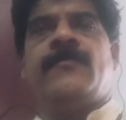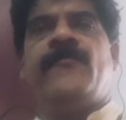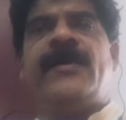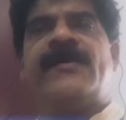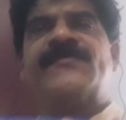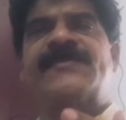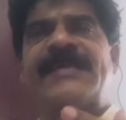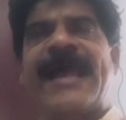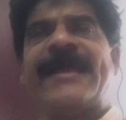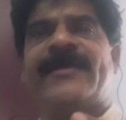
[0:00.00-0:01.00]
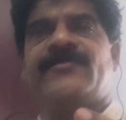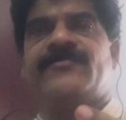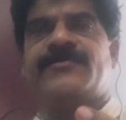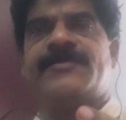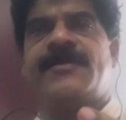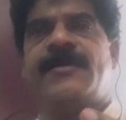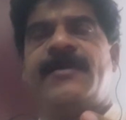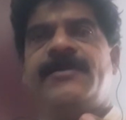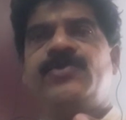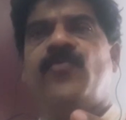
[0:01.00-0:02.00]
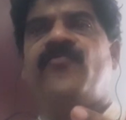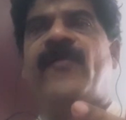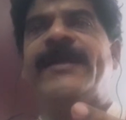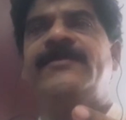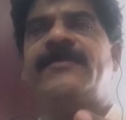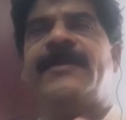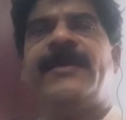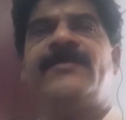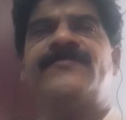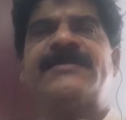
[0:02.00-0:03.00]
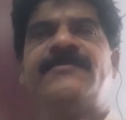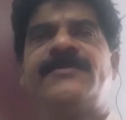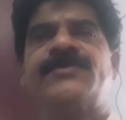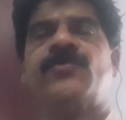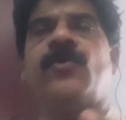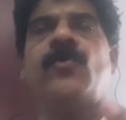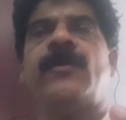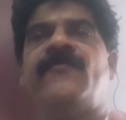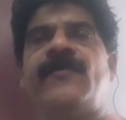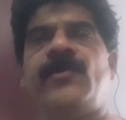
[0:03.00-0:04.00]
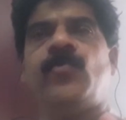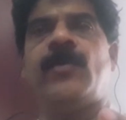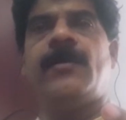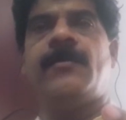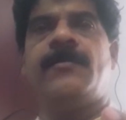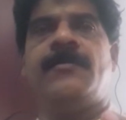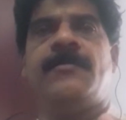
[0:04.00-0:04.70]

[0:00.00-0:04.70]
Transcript: We are saddened to fight against this corona world war.